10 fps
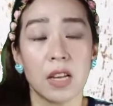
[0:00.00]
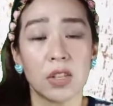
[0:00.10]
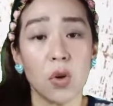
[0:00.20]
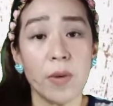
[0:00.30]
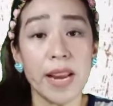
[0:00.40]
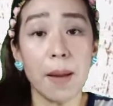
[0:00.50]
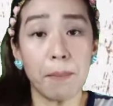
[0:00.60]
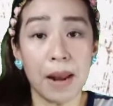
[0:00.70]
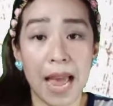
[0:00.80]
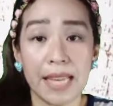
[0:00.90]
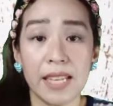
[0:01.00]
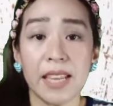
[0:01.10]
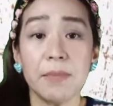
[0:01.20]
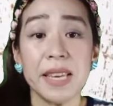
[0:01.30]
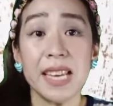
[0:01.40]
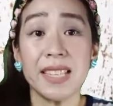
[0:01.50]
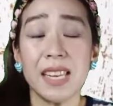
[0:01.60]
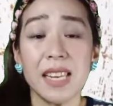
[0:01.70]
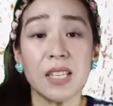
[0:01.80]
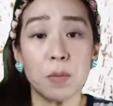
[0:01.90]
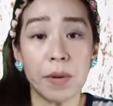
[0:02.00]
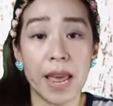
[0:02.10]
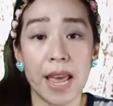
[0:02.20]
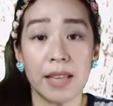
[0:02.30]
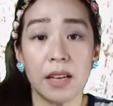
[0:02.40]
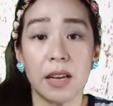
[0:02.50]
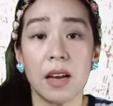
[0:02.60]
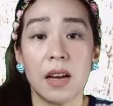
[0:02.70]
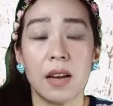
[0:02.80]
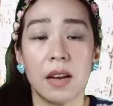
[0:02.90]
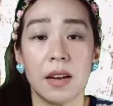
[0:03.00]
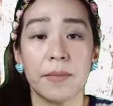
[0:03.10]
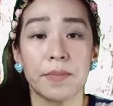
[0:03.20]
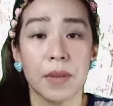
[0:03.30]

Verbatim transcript: So when applied, it can be easily spread, uh,